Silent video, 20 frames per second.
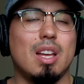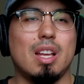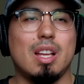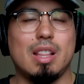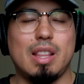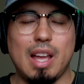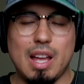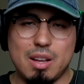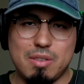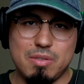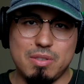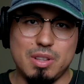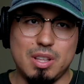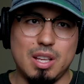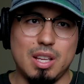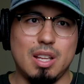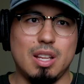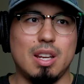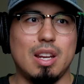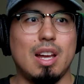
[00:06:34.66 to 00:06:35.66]

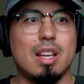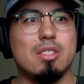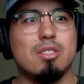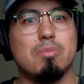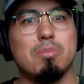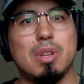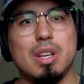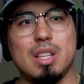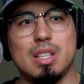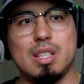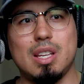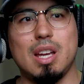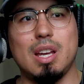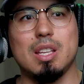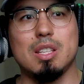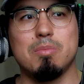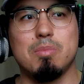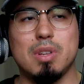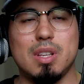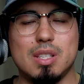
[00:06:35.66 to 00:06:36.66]
thankfully not too many
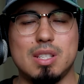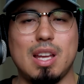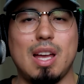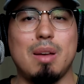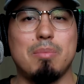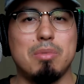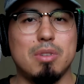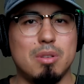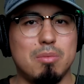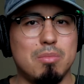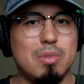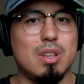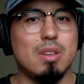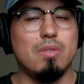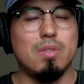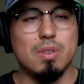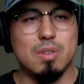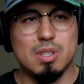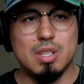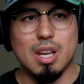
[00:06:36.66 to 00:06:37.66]
times, but it's happened to me a
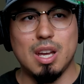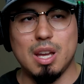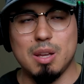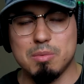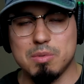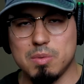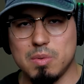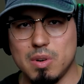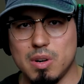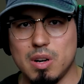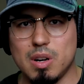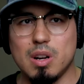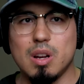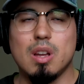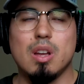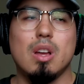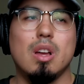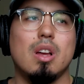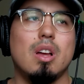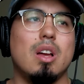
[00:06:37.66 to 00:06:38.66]
few times where
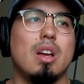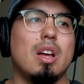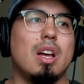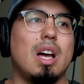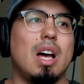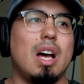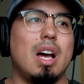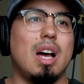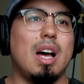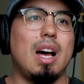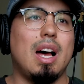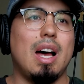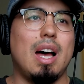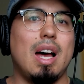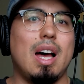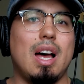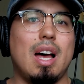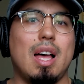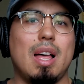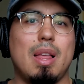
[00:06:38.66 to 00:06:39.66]

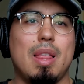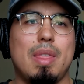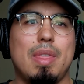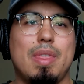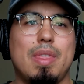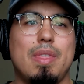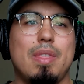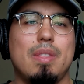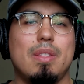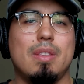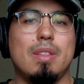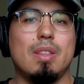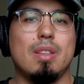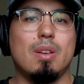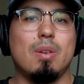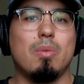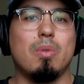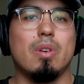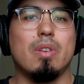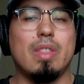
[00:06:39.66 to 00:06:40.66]

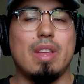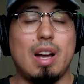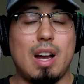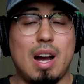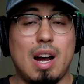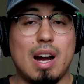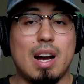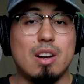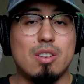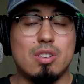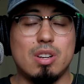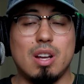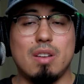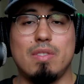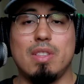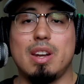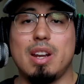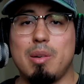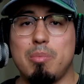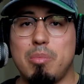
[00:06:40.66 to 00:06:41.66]
the hard
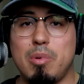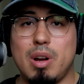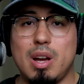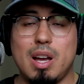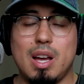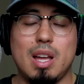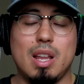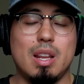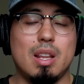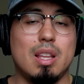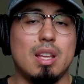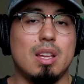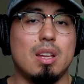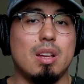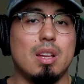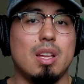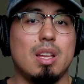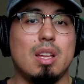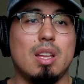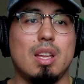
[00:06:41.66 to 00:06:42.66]
drive that I brought
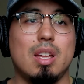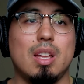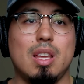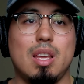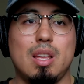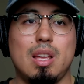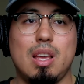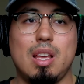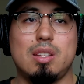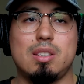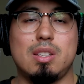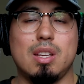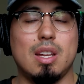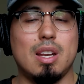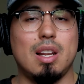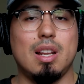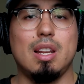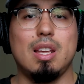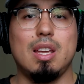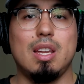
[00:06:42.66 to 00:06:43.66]

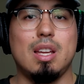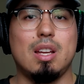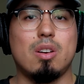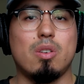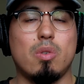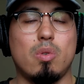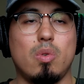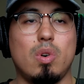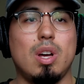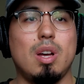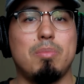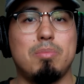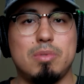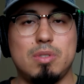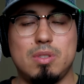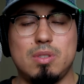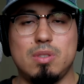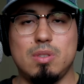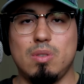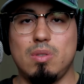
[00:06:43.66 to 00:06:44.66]
suddenly
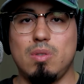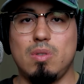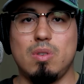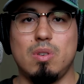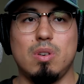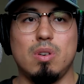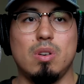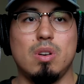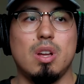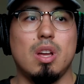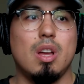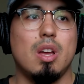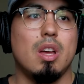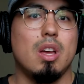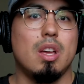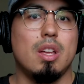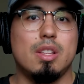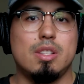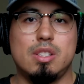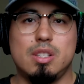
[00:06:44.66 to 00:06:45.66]
corrupts or
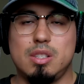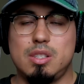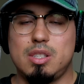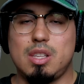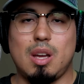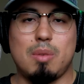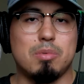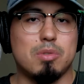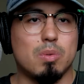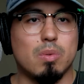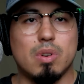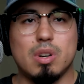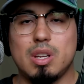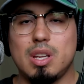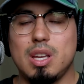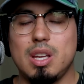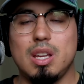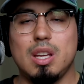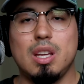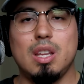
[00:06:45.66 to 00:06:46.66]
just stops
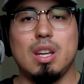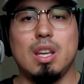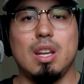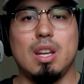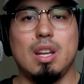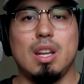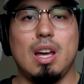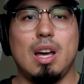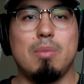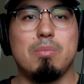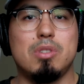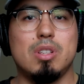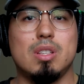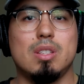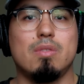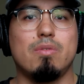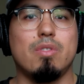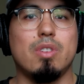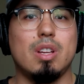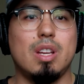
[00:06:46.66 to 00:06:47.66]
working, and I'm
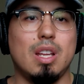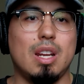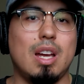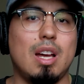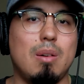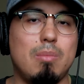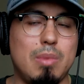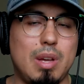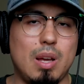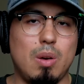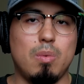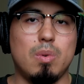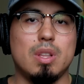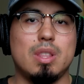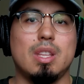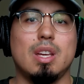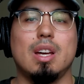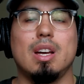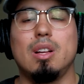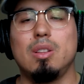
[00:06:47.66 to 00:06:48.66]
just freaking out. I'm like, what
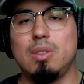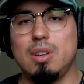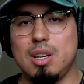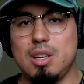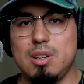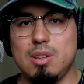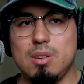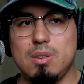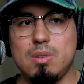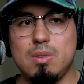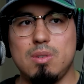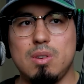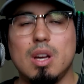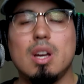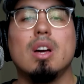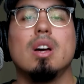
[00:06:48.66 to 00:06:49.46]
the hell do I do?